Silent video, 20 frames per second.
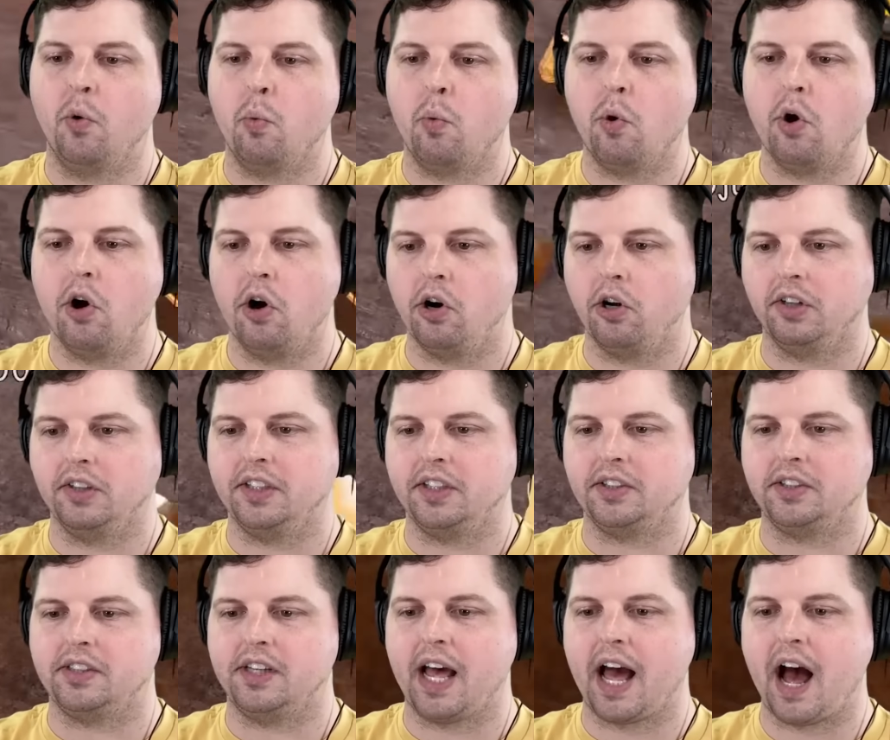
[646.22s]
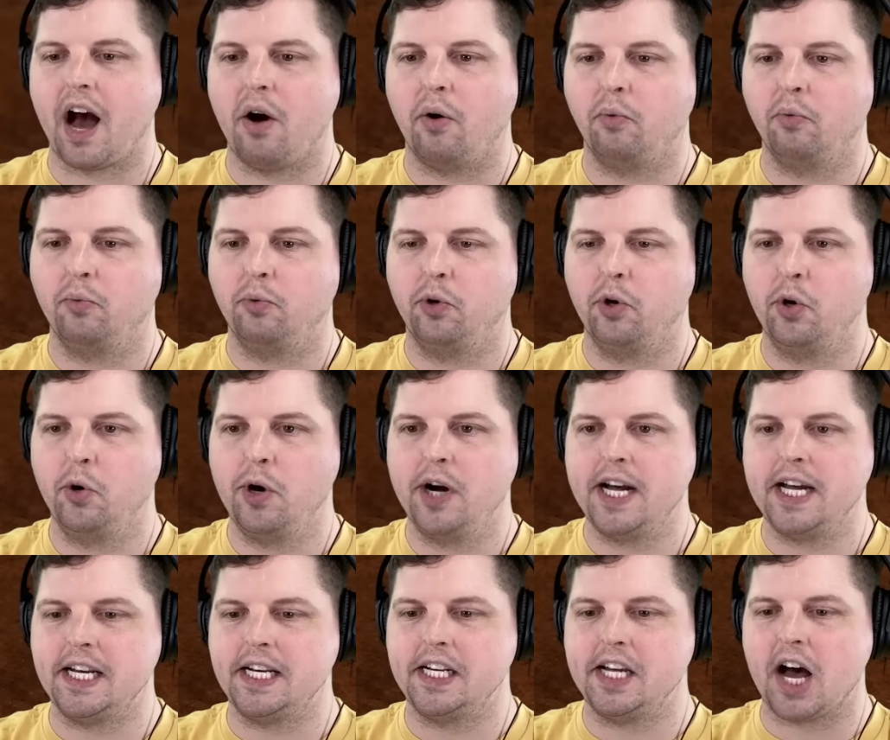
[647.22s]
world is now
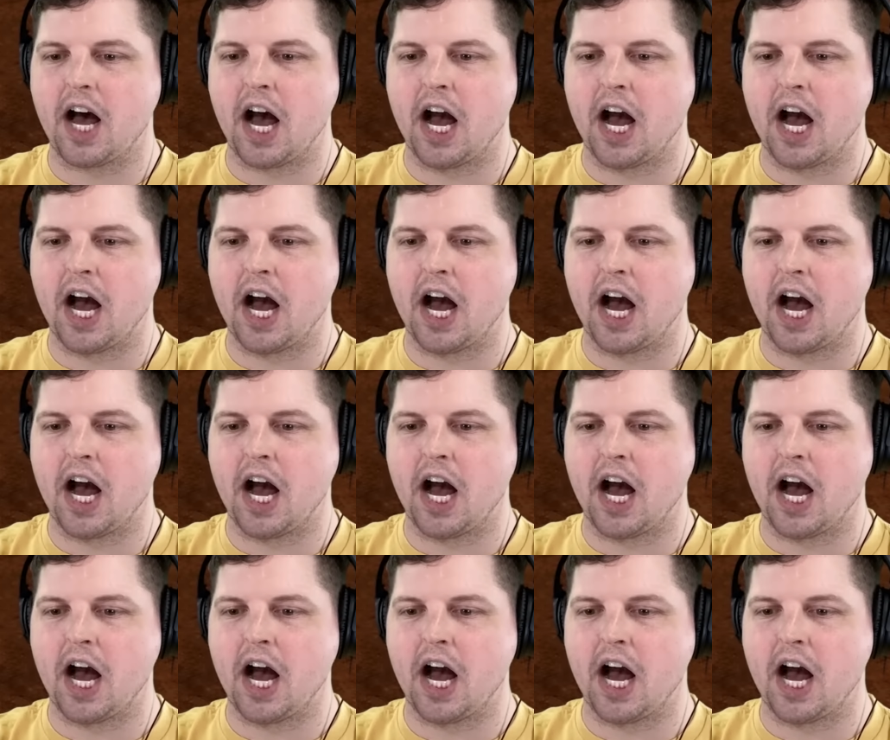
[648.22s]
ruined.